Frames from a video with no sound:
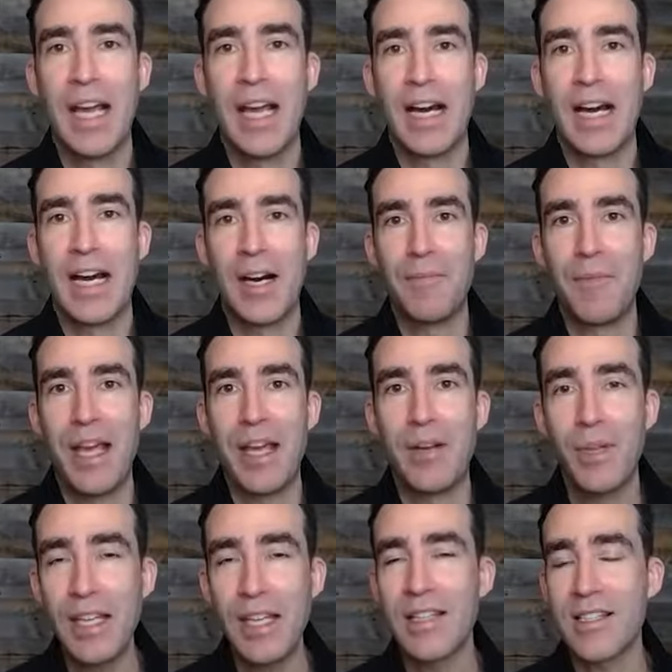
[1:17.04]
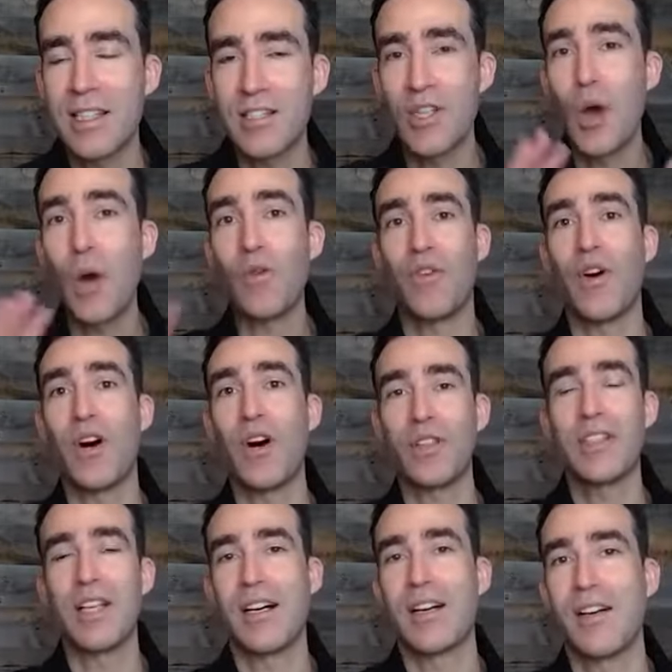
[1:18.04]
And really, this is no
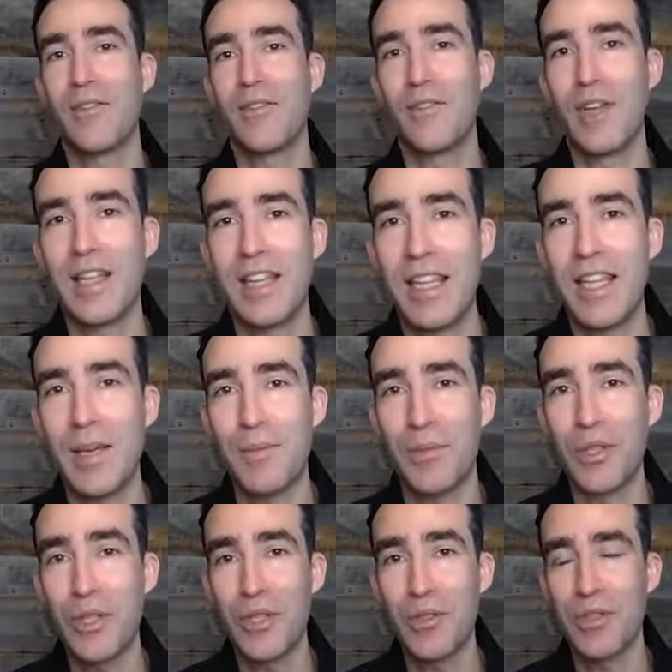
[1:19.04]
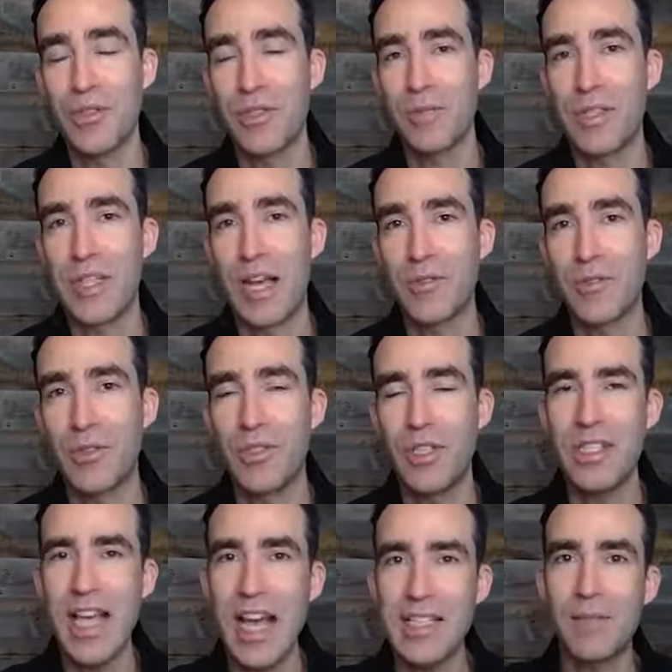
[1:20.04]
fault of the producers themselves. There
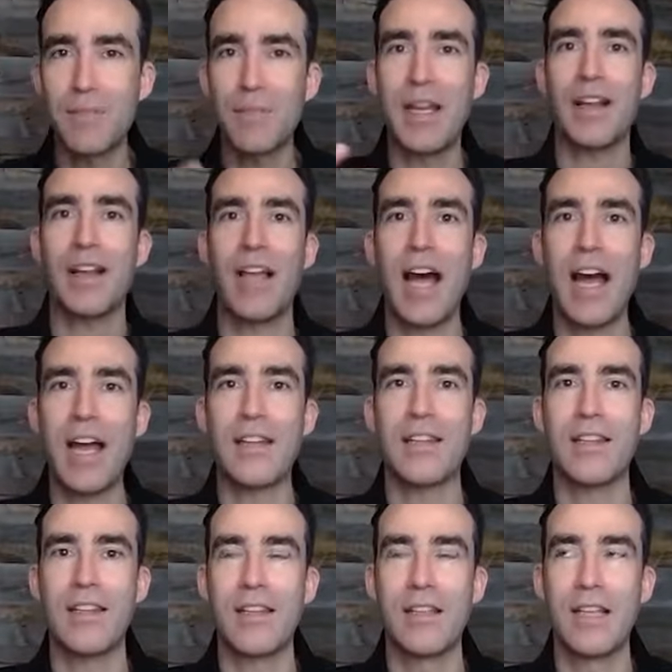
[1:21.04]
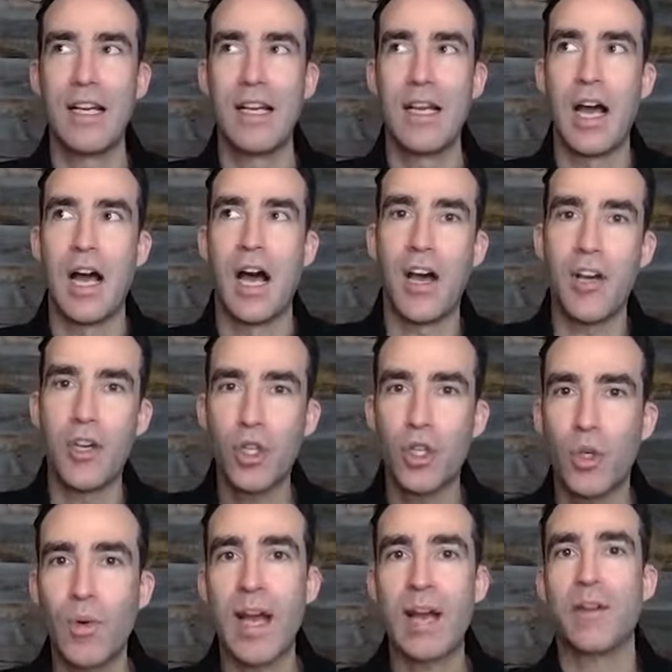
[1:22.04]
just hasn't been a lot of the
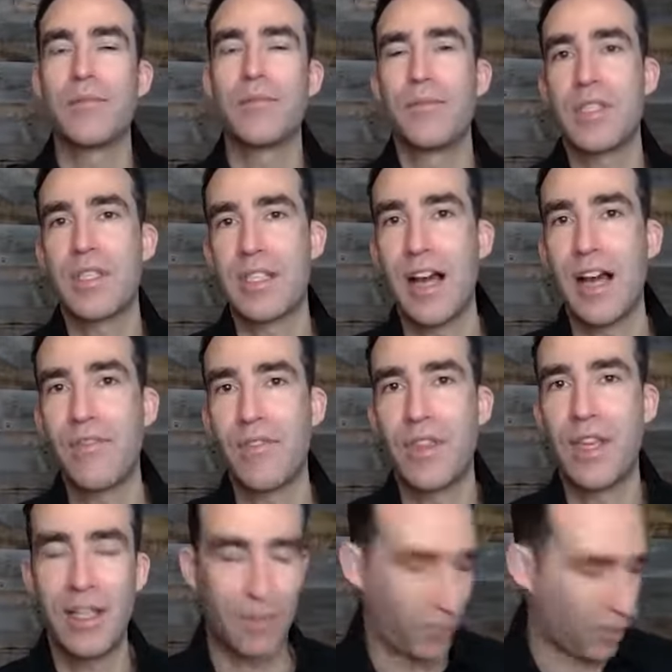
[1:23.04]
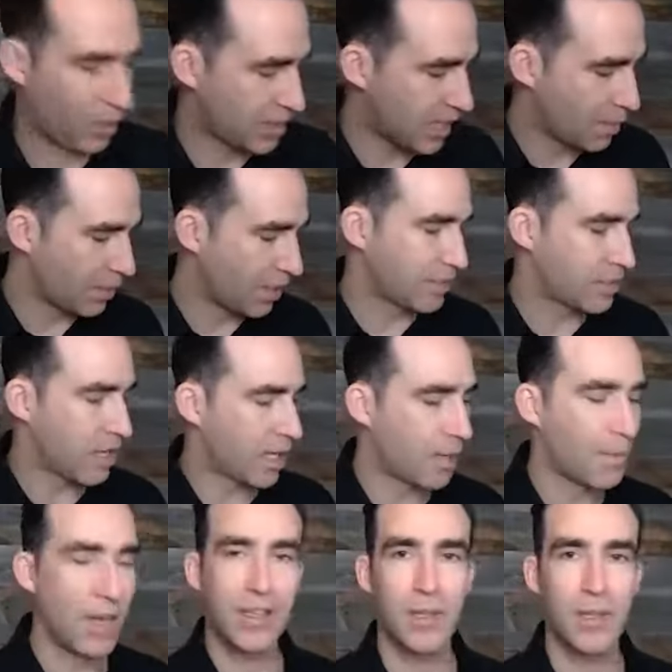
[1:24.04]
underground stuff that, for example, I talk
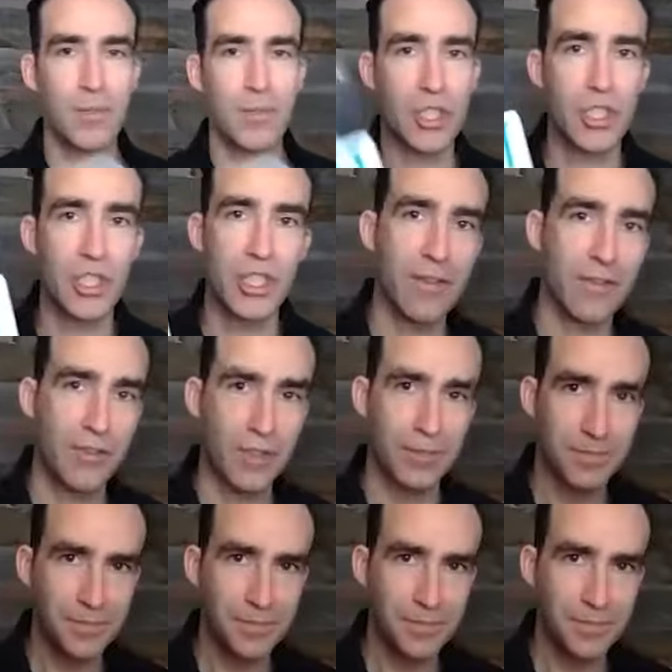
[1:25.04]
about in the book Shift,